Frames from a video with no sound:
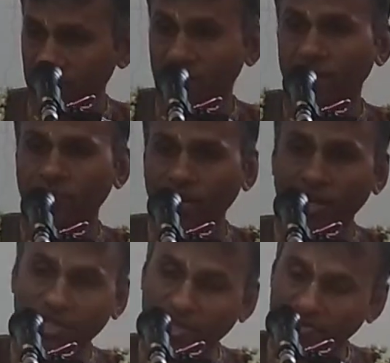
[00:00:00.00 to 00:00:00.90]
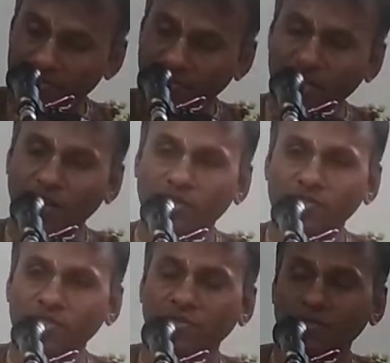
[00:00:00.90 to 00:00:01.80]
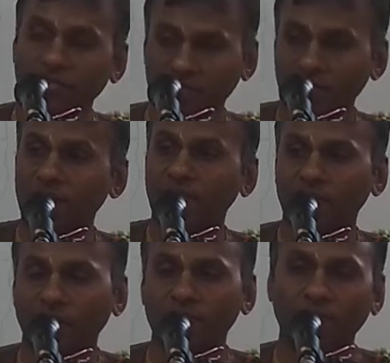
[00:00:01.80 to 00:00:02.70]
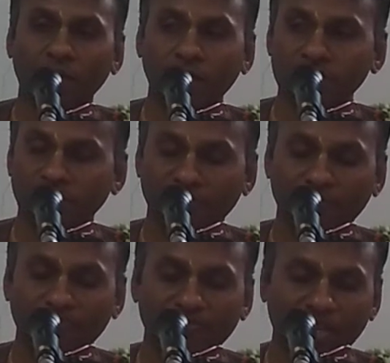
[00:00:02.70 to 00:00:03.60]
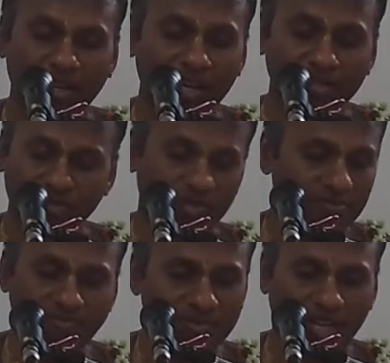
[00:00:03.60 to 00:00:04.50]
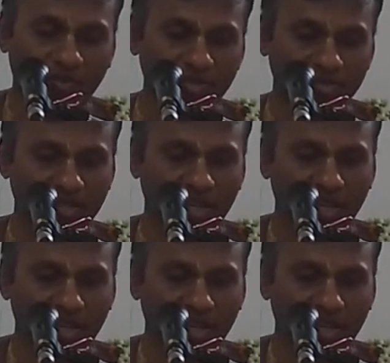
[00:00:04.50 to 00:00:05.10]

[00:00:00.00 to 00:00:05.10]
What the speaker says: That book actually gives very conclusive truth. It's written by Lord Brahma himself, right? So that was